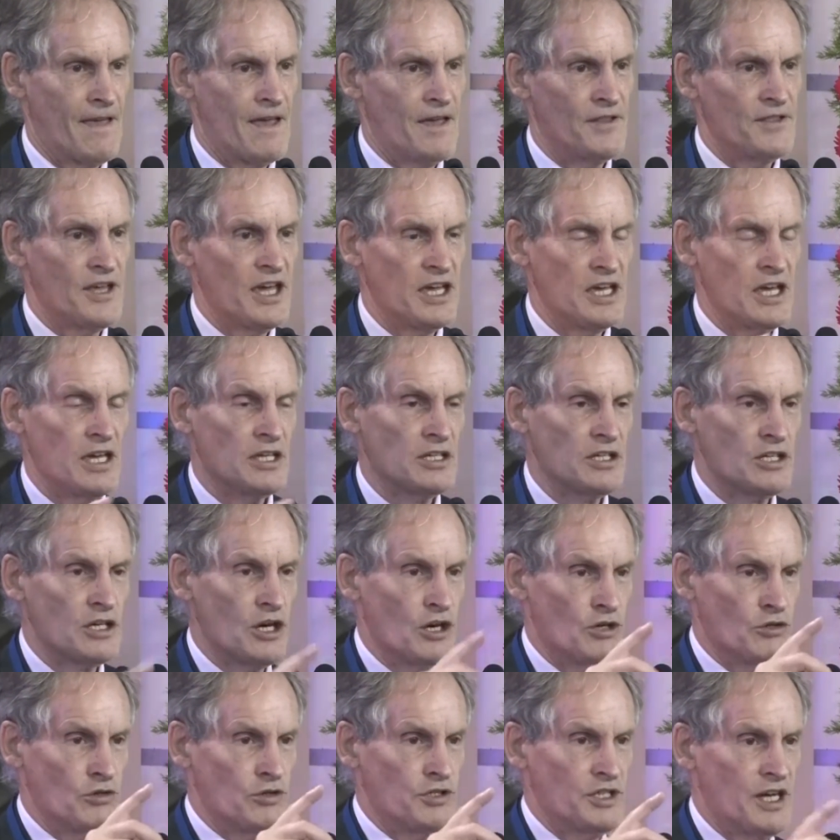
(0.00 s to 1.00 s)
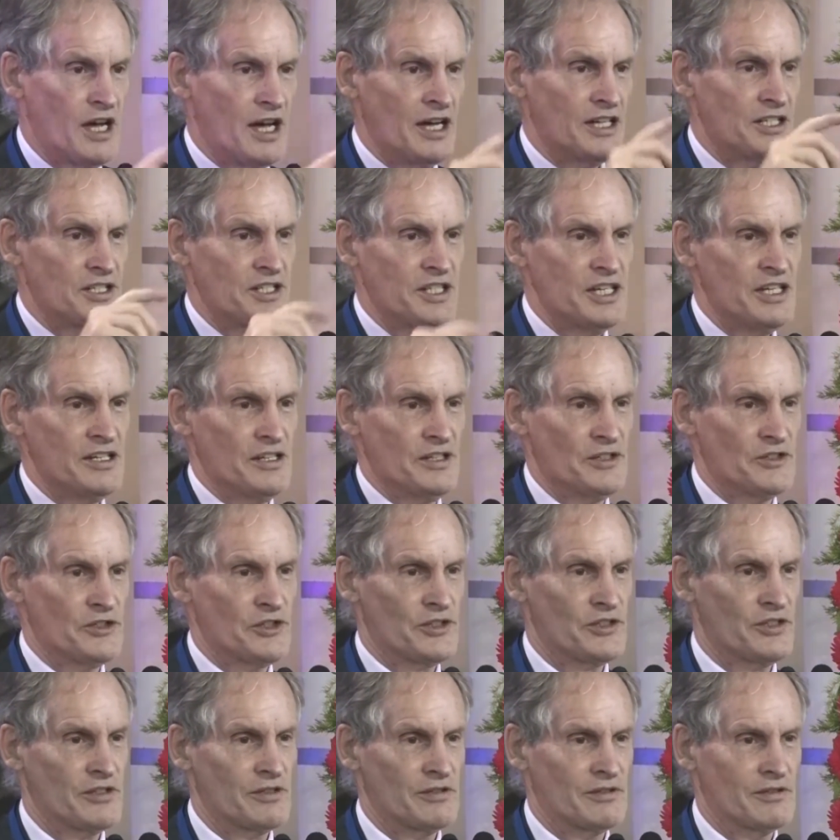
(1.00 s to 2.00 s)
they encode
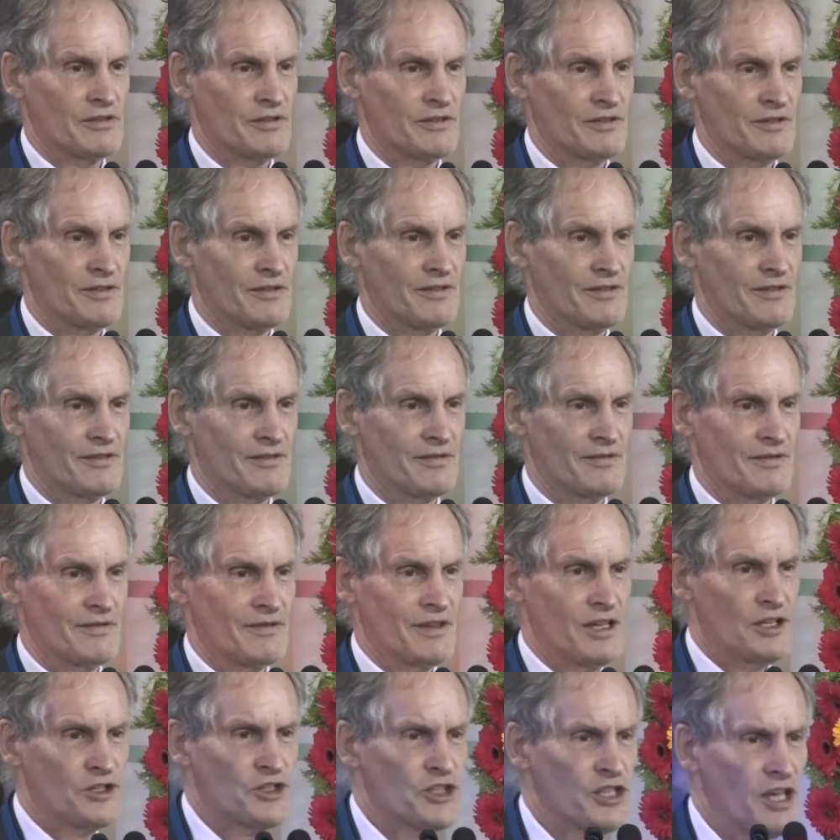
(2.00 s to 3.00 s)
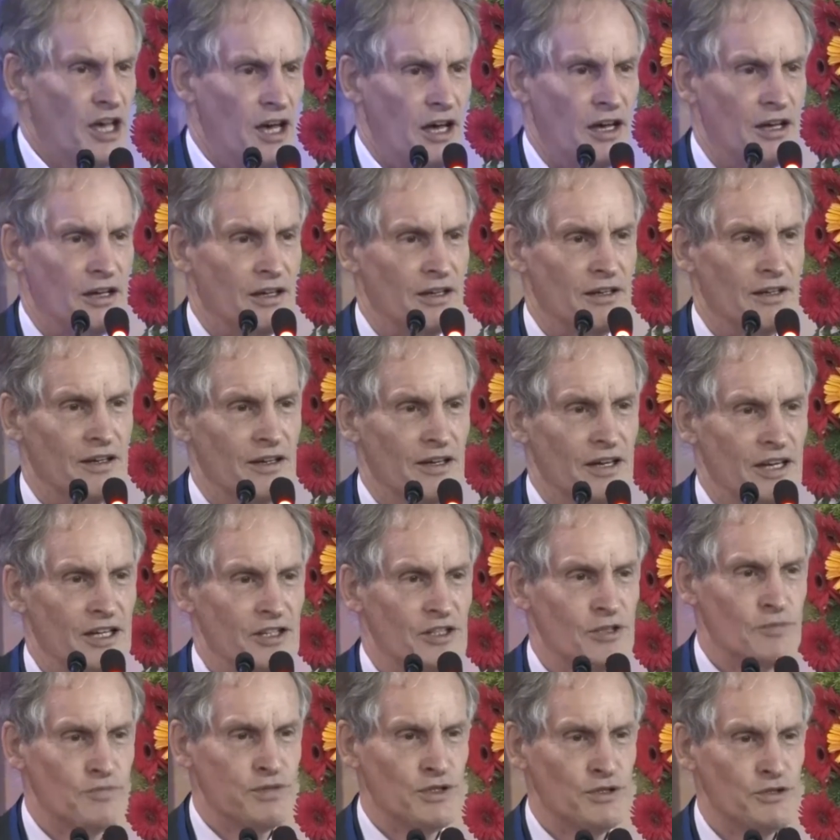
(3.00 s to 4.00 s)
ideas. Sir, in
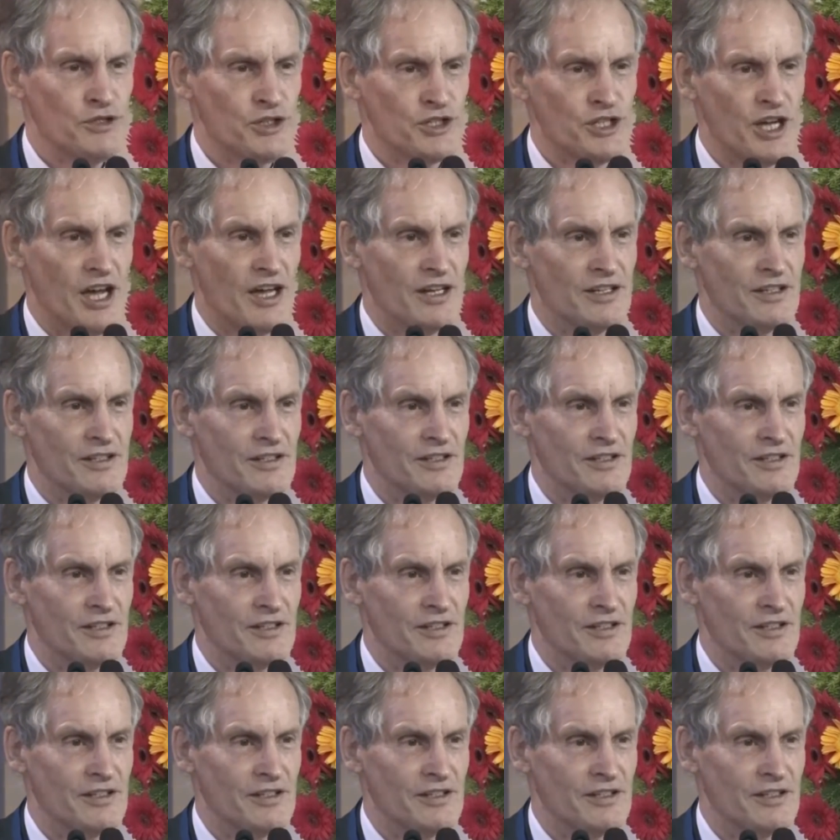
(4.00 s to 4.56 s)
the blue shirt,